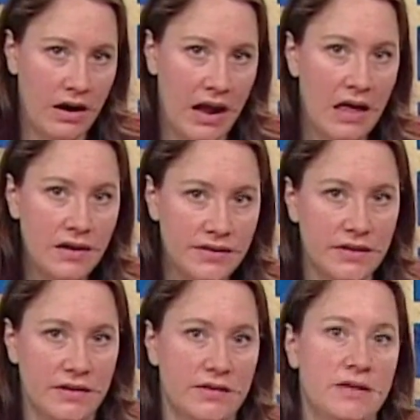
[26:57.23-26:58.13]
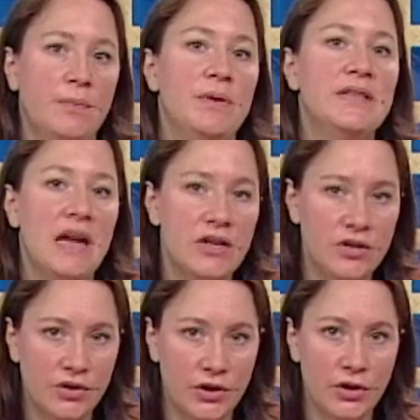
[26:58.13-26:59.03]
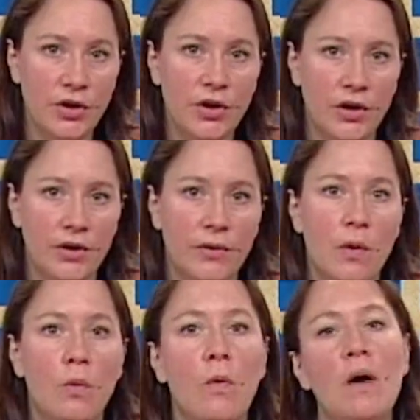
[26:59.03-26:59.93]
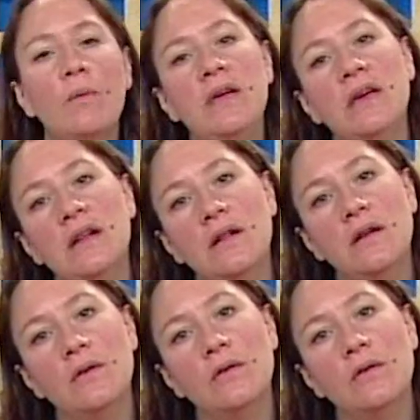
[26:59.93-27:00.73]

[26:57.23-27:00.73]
analysis the potential to learn, what we can